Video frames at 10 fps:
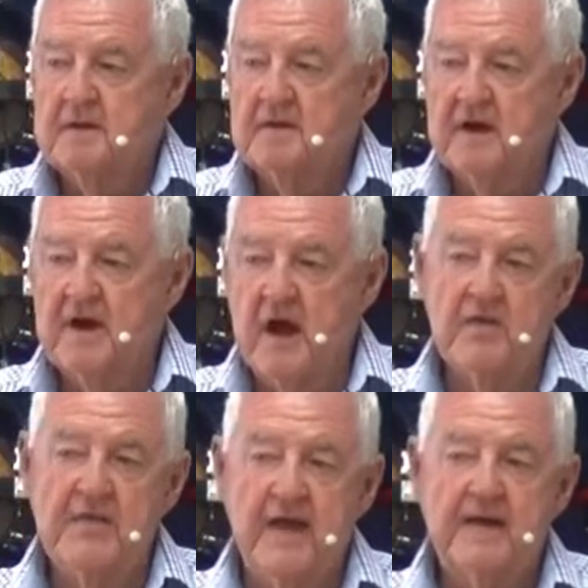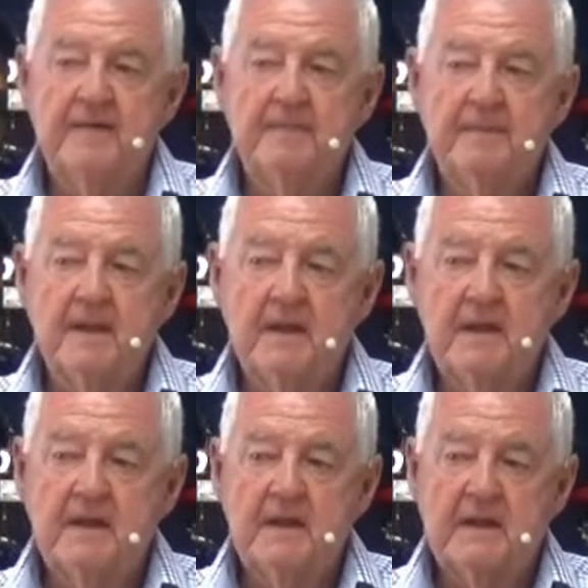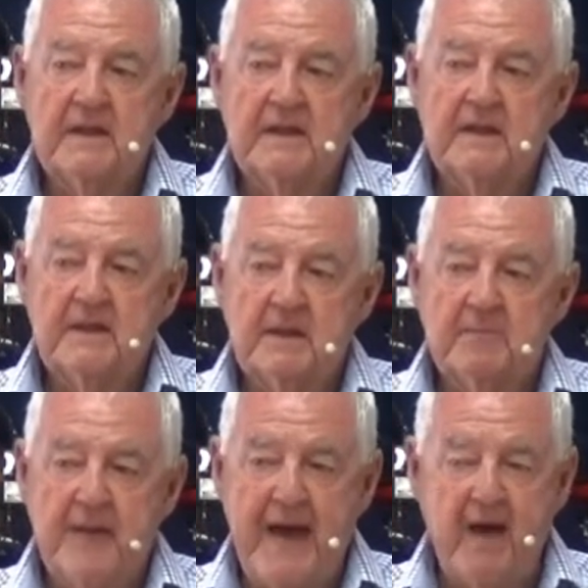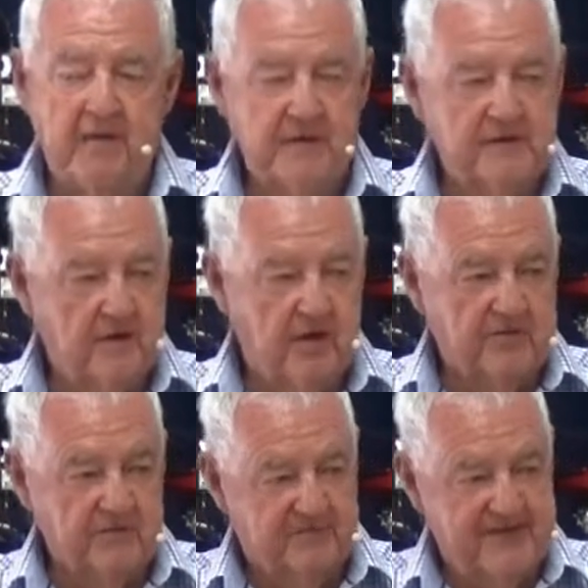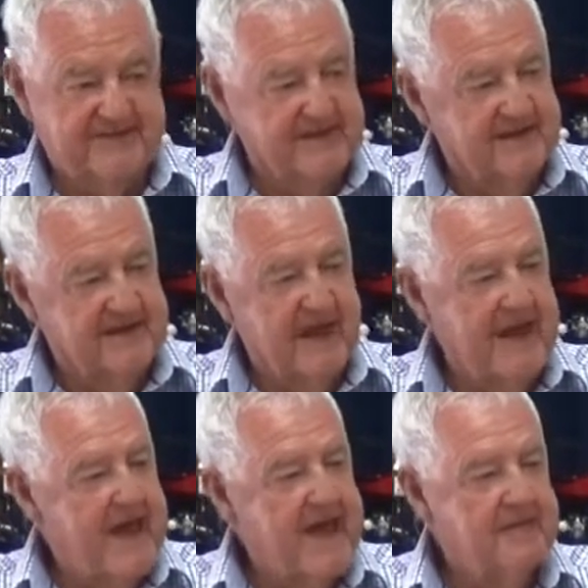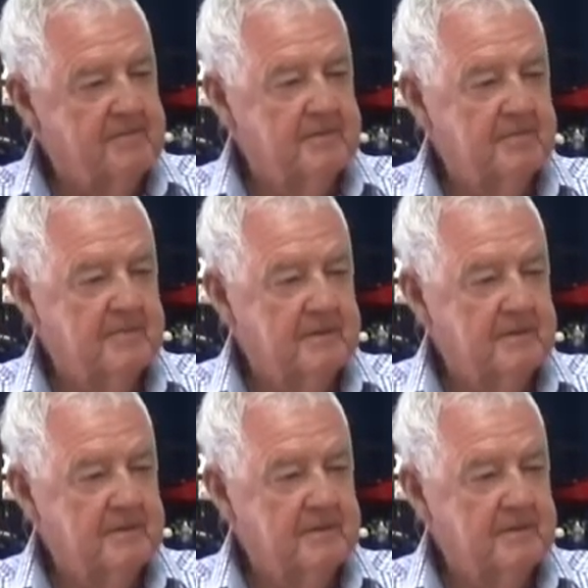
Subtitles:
You've got to know that the power that God has invested in that name,